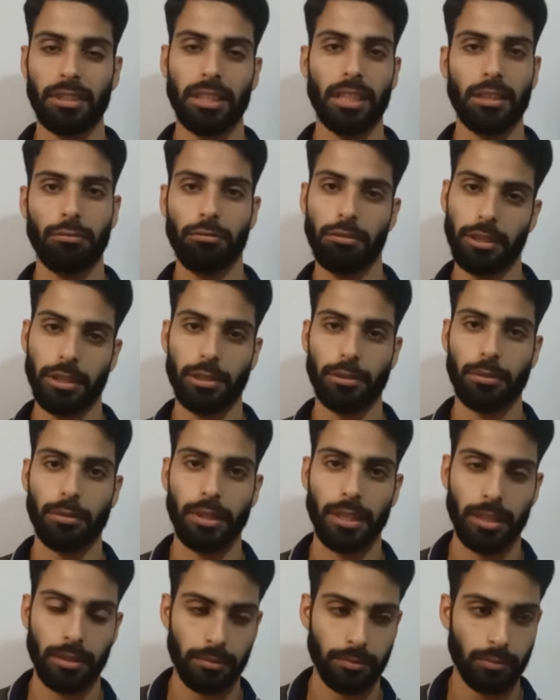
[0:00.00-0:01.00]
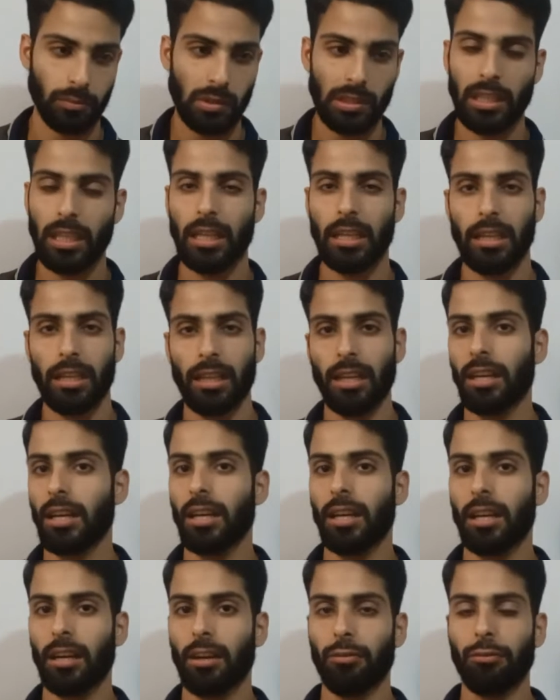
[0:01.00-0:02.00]
with a new video today.
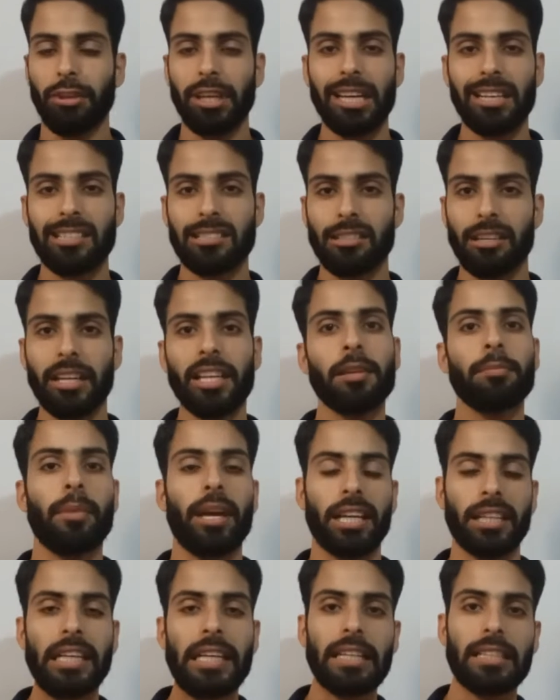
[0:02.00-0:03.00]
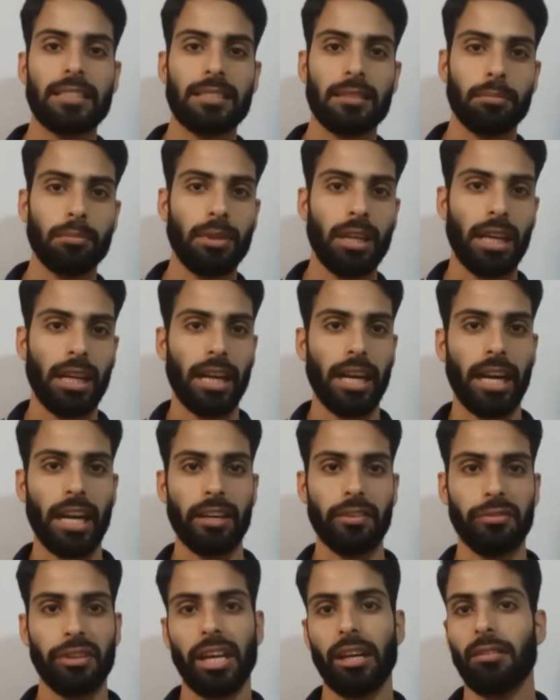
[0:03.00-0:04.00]
We are studying magnetism
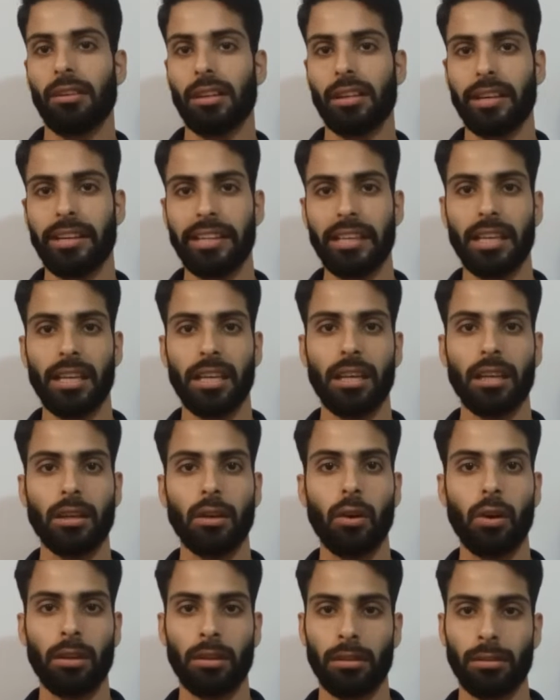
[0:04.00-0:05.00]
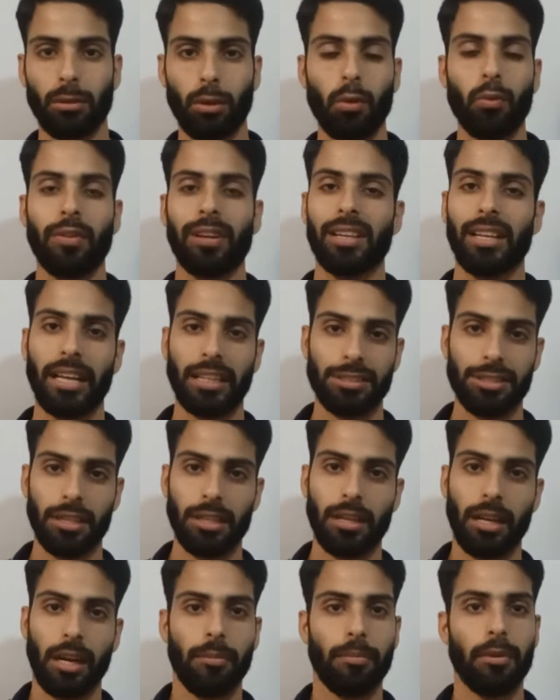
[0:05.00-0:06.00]
and we have already gone through one
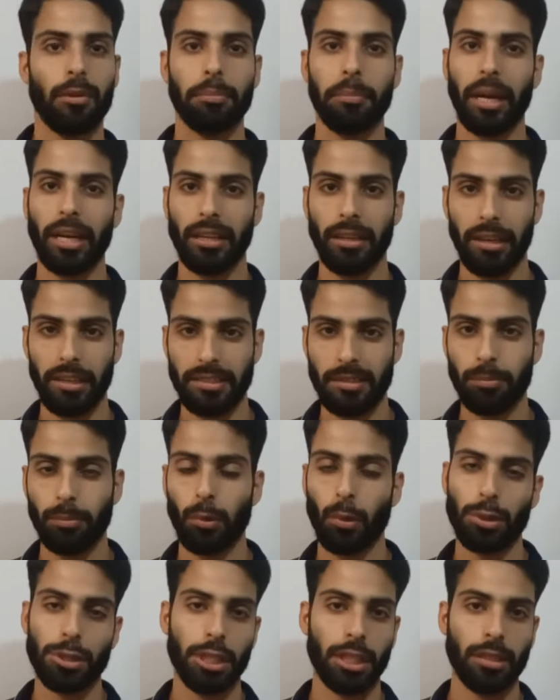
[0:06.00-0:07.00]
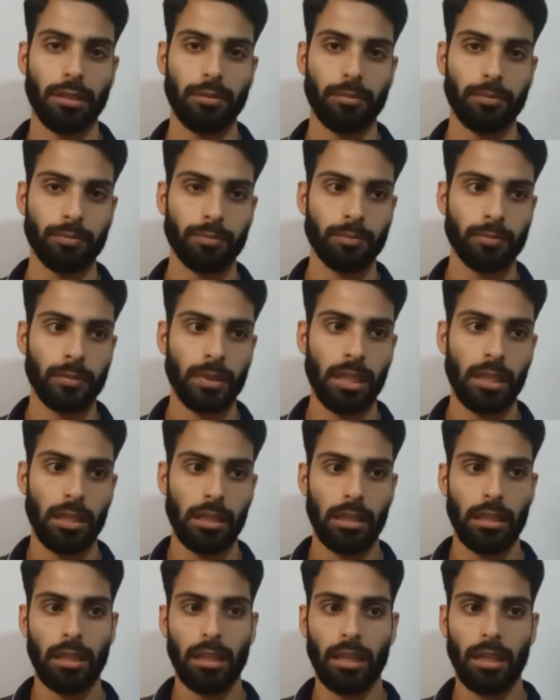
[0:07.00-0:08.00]
lecture of magnetism portion
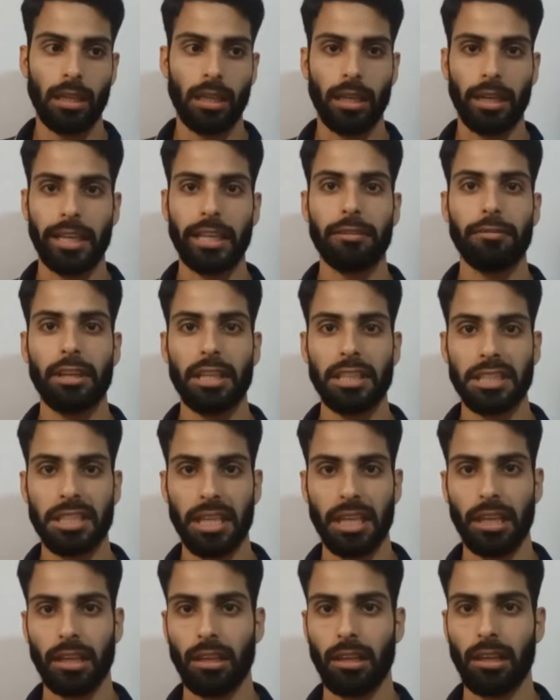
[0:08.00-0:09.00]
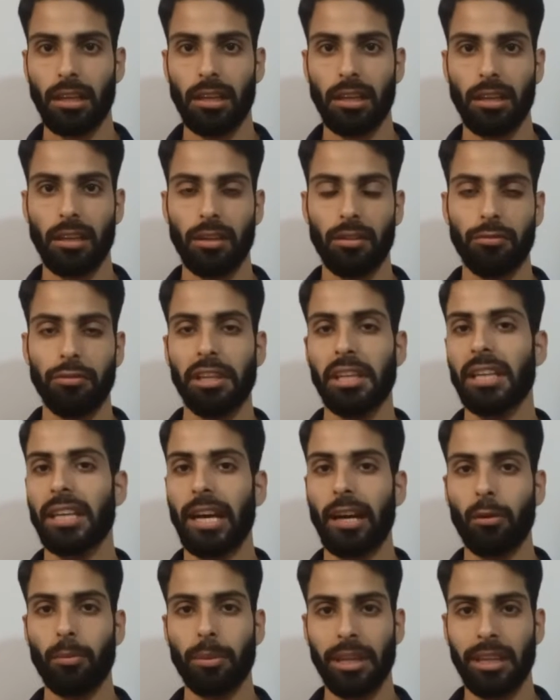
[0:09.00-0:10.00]
in which we
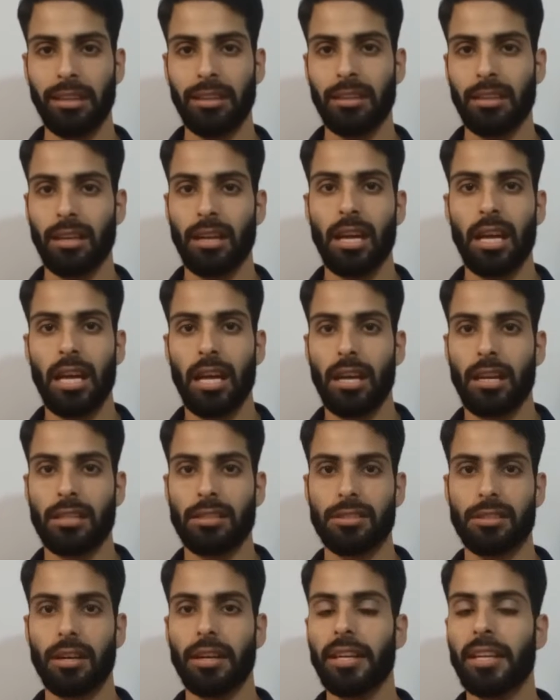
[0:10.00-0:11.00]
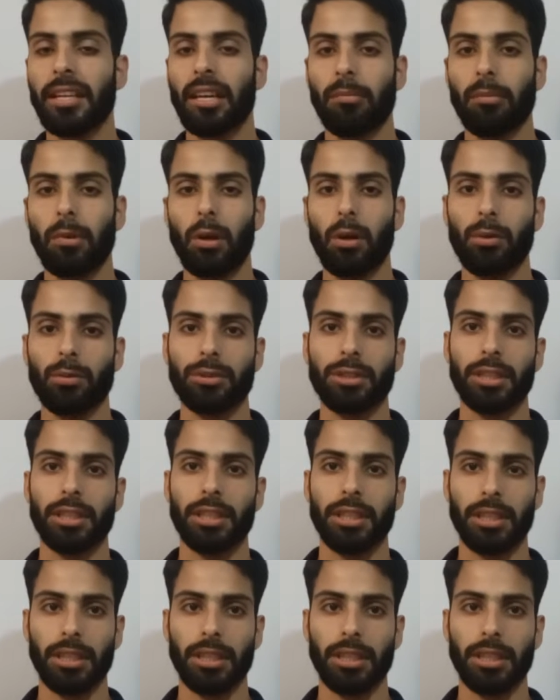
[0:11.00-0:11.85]
have been studying about